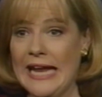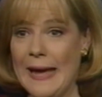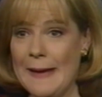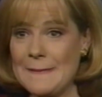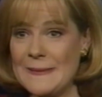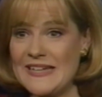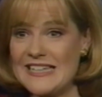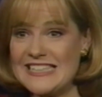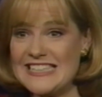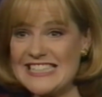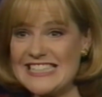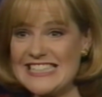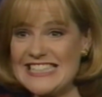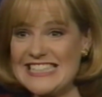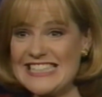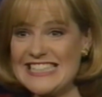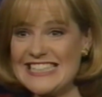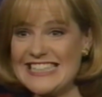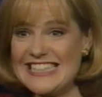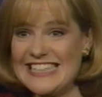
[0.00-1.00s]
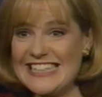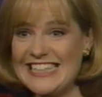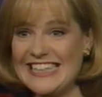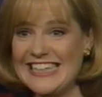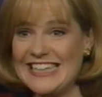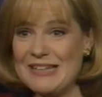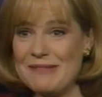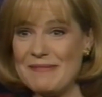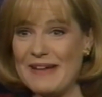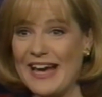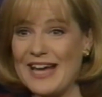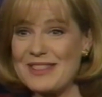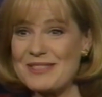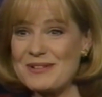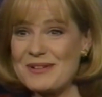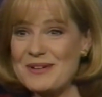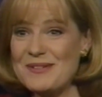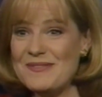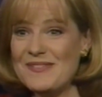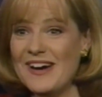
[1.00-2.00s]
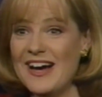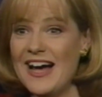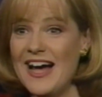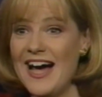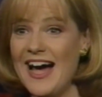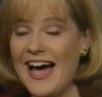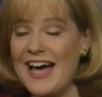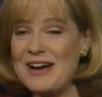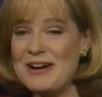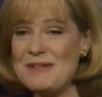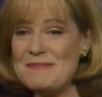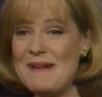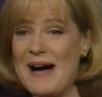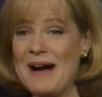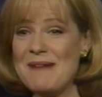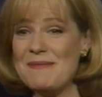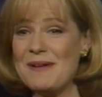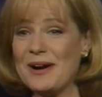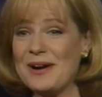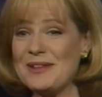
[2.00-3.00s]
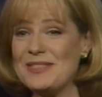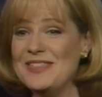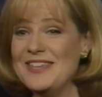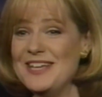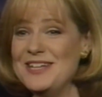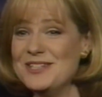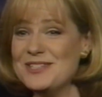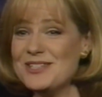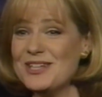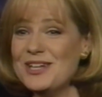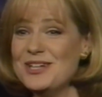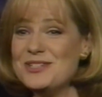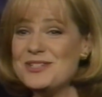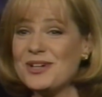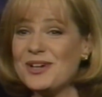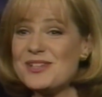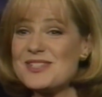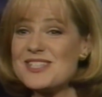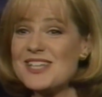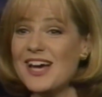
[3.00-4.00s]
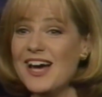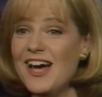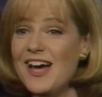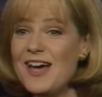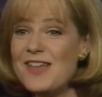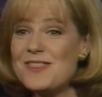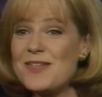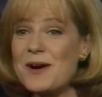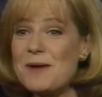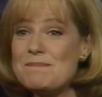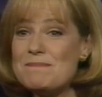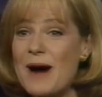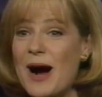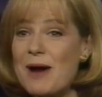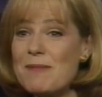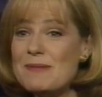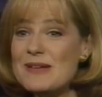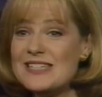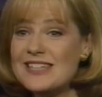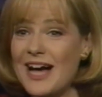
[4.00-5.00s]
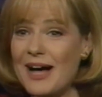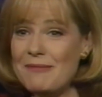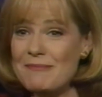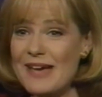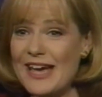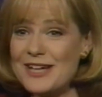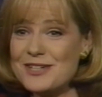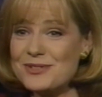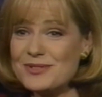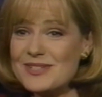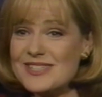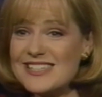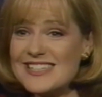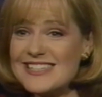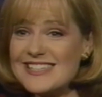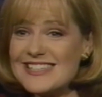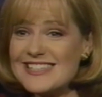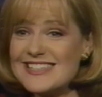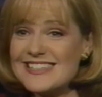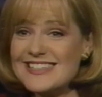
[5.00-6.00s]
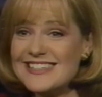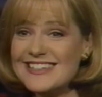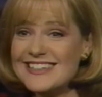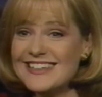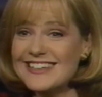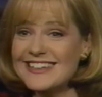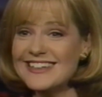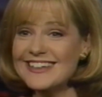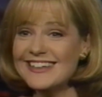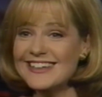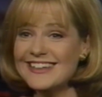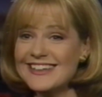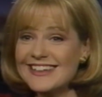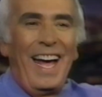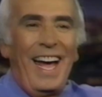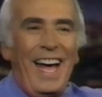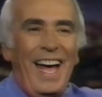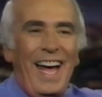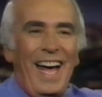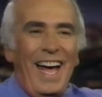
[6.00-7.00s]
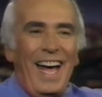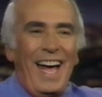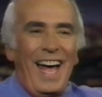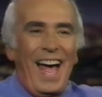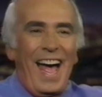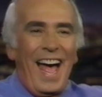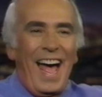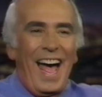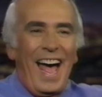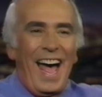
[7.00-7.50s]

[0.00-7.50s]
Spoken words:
napkins in the bathroom, I go, Mom, what are these? She goes, they're Barbie doll mattresses. I